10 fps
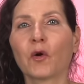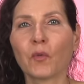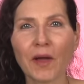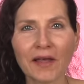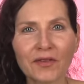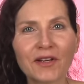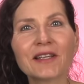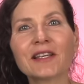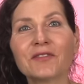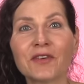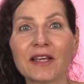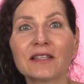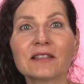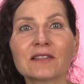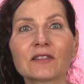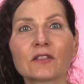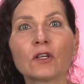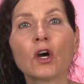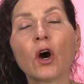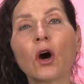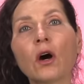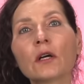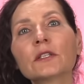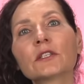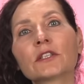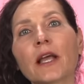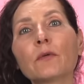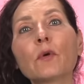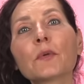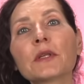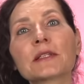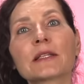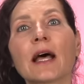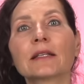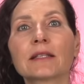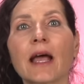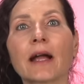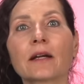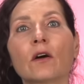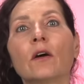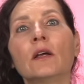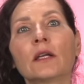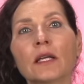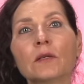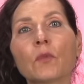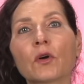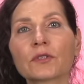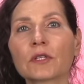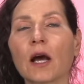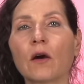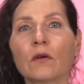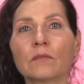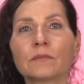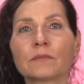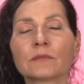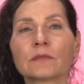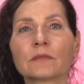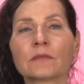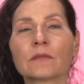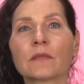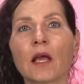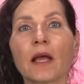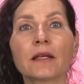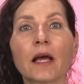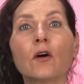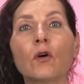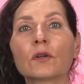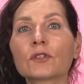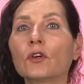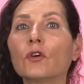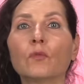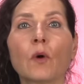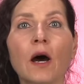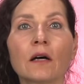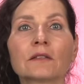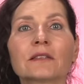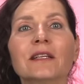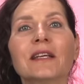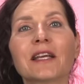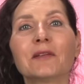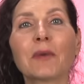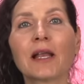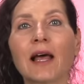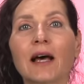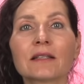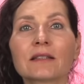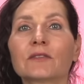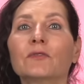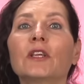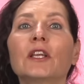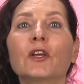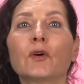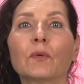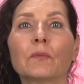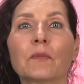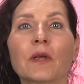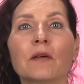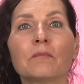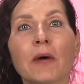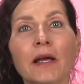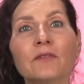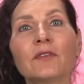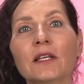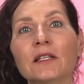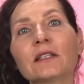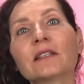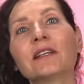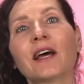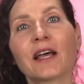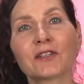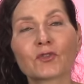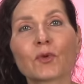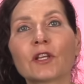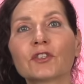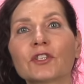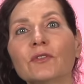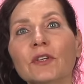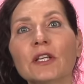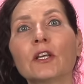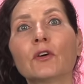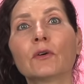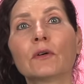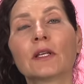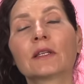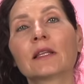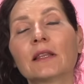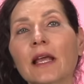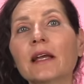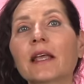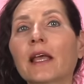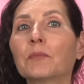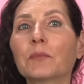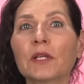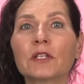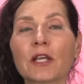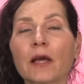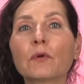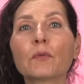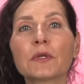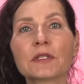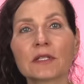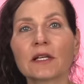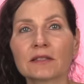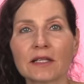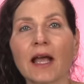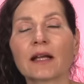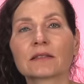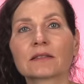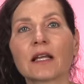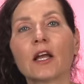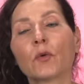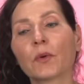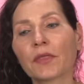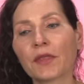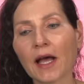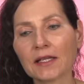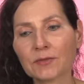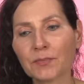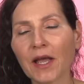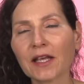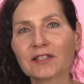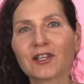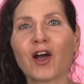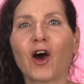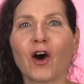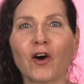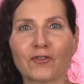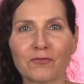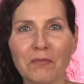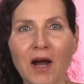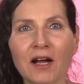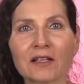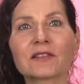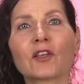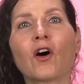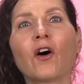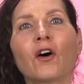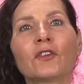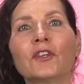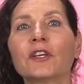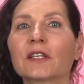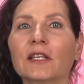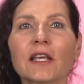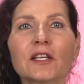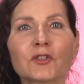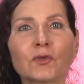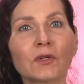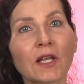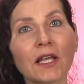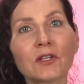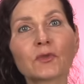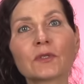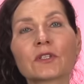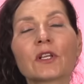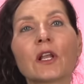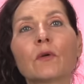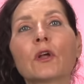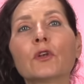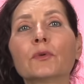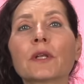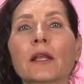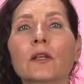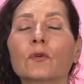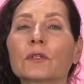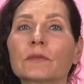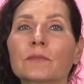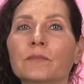weather events or the terrorist attack in Moscow. And I also warned in my last video, my Vedic astrology video, that there can be terrorist attacks with the aspect of Mars on Ketu. Ketu is the lower lunar node.